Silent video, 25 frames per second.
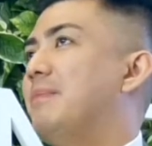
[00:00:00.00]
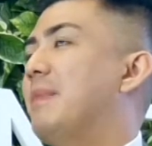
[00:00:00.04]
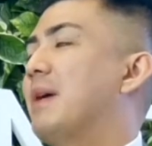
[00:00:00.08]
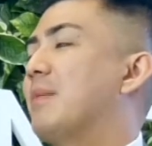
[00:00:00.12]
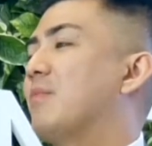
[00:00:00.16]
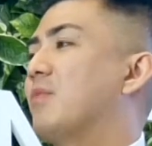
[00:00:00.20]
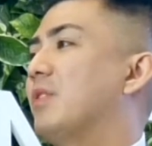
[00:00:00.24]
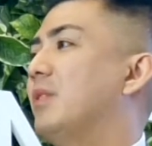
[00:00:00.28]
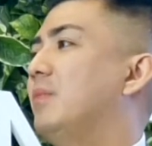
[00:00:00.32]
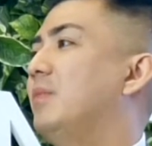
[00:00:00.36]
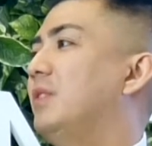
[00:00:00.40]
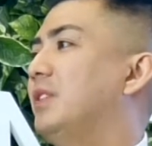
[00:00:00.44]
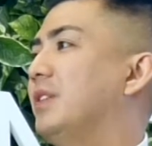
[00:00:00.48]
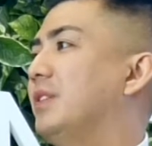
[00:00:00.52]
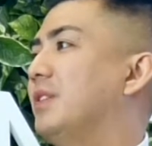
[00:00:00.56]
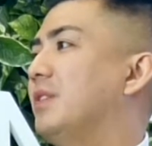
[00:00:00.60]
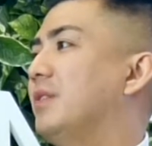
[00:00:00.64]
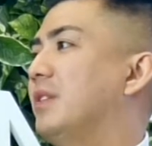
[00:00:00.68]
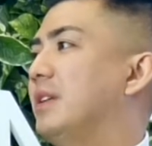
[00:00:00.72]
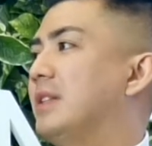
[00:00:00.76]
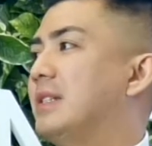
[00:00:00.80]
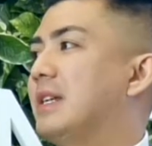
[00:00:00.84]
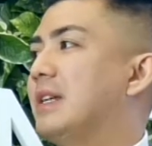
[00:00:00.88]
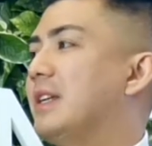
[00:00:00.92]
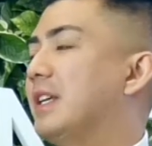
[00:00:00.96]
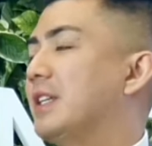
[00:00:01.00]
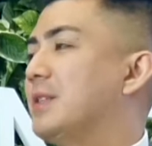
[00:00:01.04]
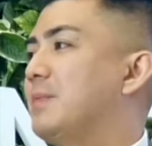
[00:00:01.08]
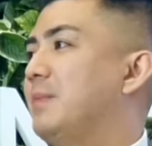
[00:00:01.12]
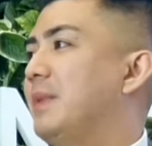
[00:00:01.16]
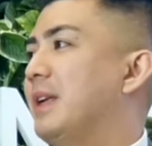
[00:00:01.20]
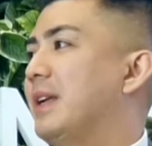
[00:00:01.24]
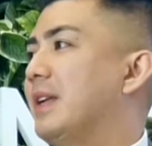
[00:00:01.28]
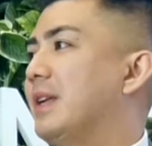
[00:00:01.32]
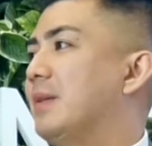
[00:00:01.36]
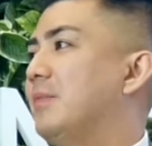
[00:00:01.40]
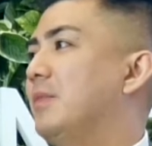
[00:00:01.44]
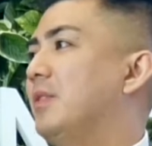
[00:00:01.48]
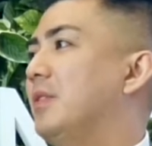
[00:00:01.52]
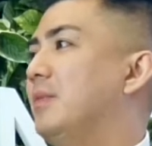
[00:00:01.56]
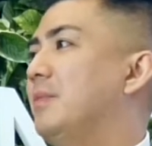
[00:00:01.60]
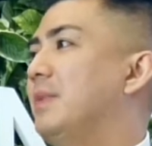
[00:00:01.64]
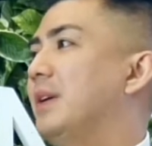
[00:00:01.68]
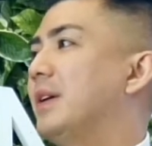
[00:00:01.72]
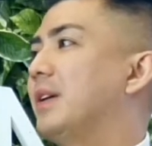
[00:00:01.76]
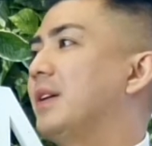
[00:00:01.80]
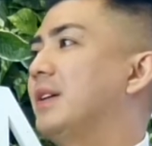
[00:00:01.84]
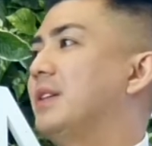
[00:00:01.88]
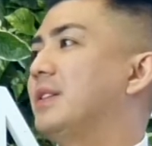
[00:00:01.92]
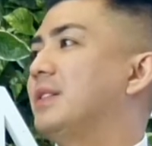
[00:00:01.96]
memorable, you know, it's unexplainable,
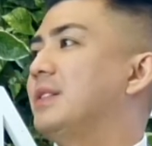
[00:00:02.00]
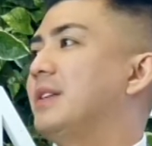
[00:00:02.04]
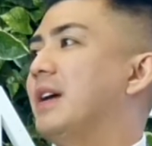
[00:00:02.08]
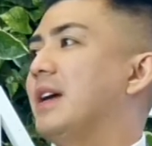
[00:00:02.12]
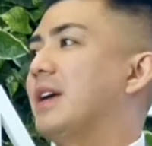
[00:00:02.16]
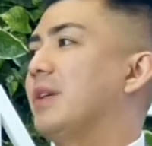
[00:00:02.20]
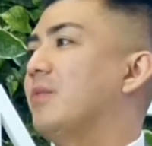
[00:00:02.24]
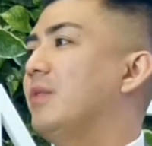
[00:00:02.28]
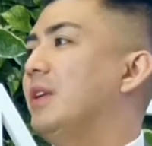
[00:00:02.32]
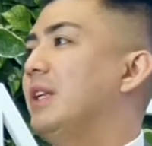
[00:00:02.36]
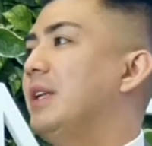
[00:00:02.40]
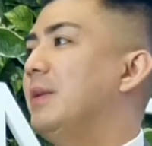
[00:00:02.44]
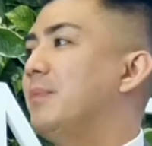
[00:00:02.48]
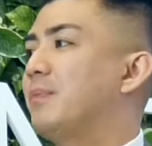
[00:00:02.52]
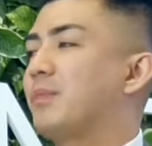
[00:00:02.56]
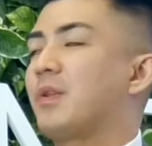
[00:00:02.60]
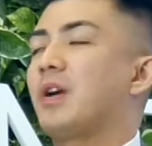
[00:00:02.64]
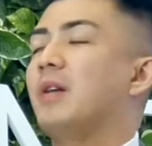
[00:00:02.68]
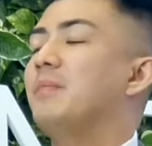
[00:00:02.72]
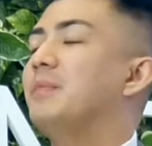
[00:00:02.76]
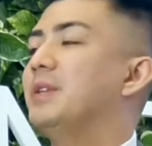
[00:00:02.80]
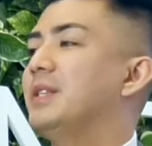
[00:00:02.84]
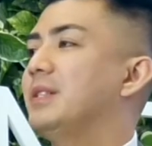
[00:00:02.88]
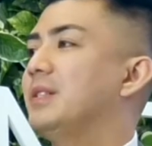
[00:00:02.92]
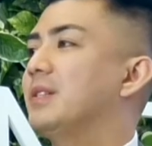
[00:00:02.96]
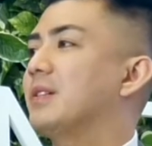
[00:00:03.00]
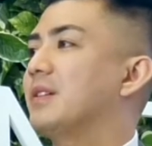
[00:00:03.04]
because I really promised